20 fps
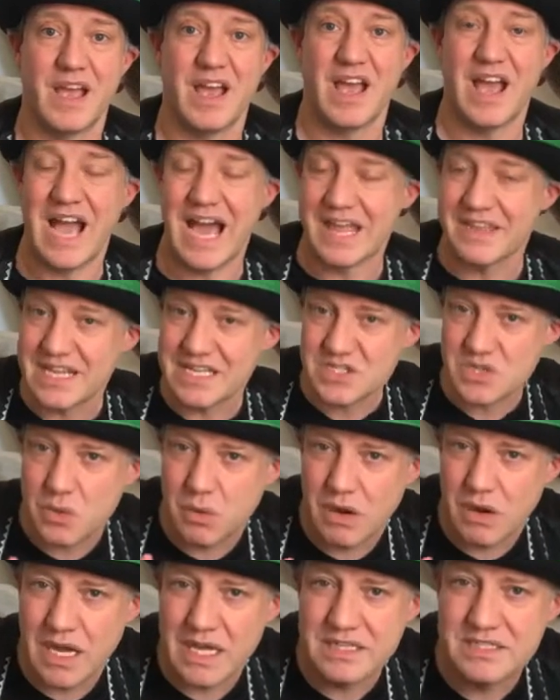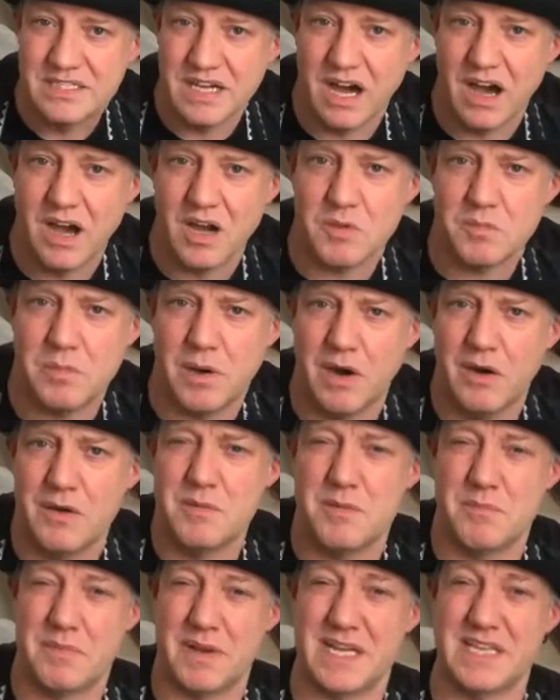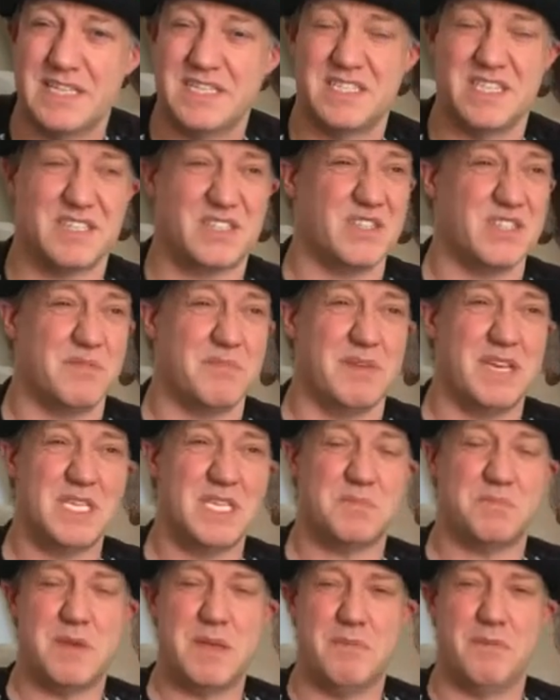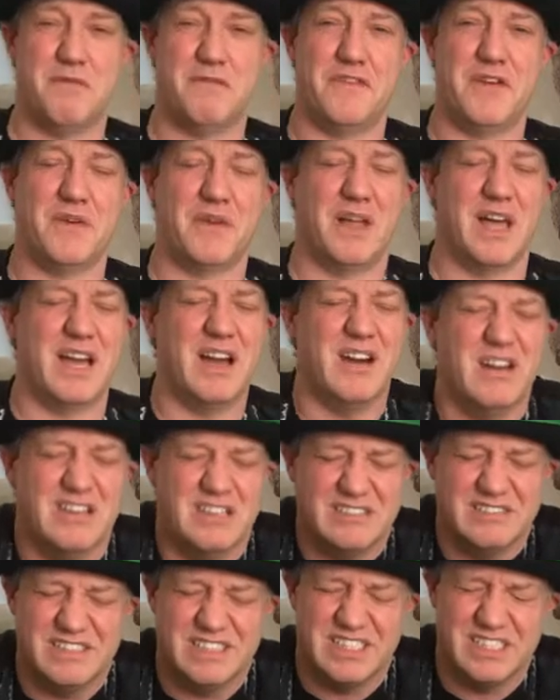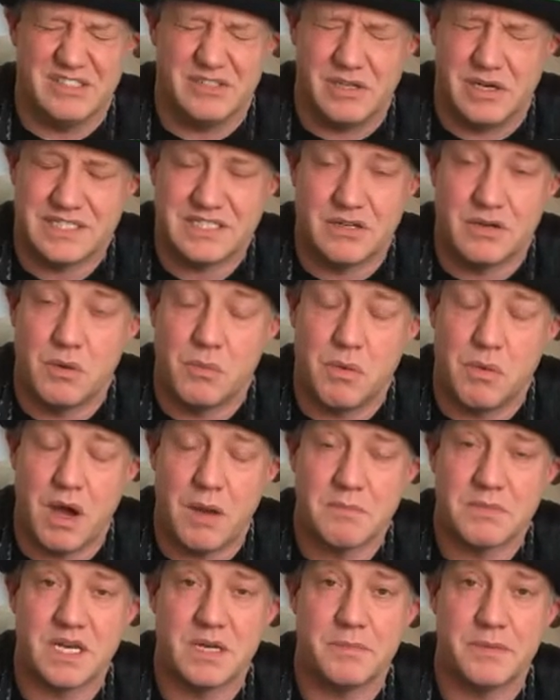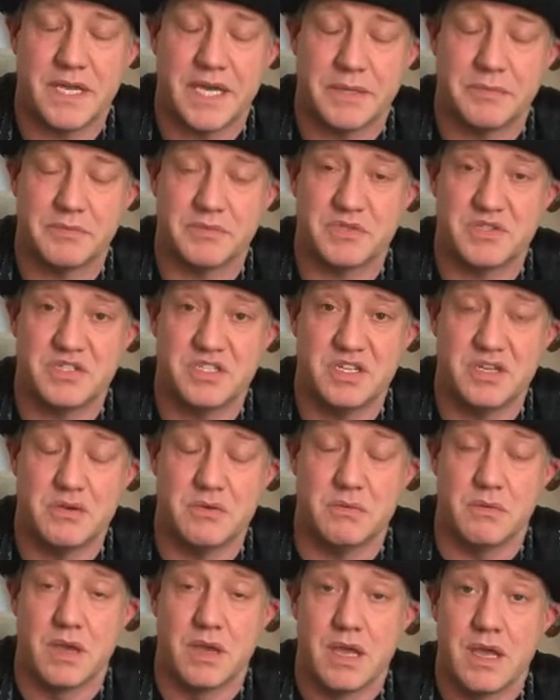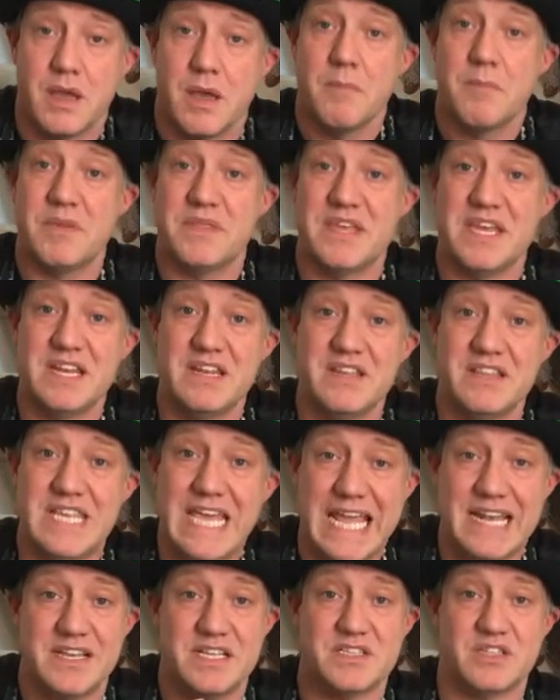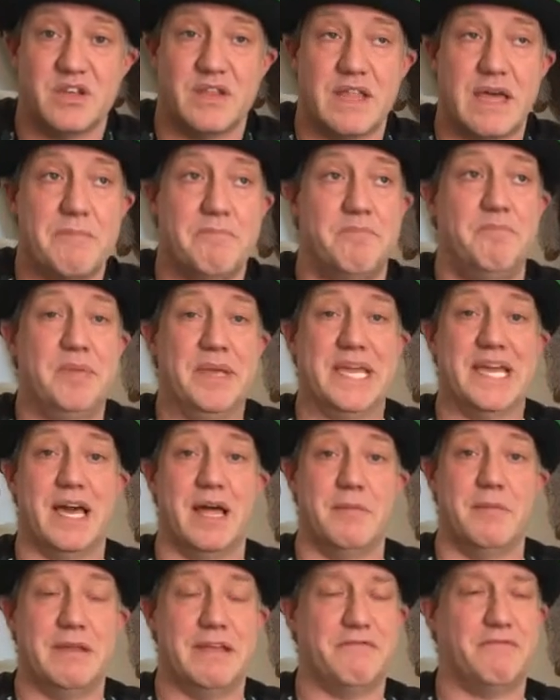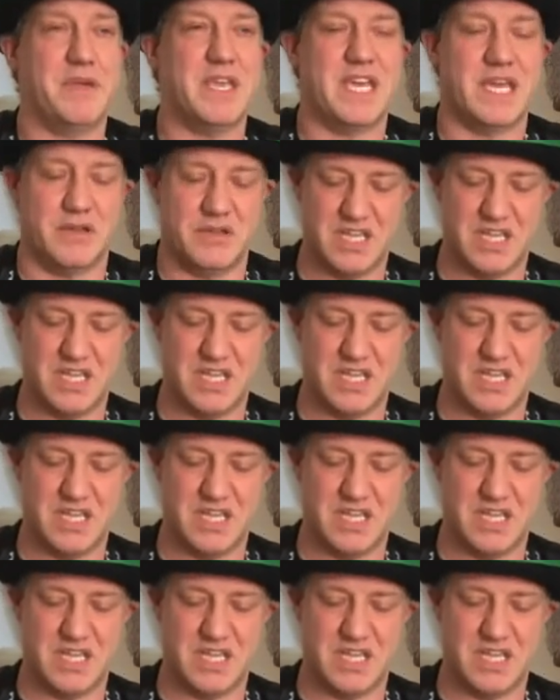And that's quite a dark poem in places, because it makes people feel like, oh no, I don't know what I'm going to be able to do. But then at the end, it's got that big uplift where you go, you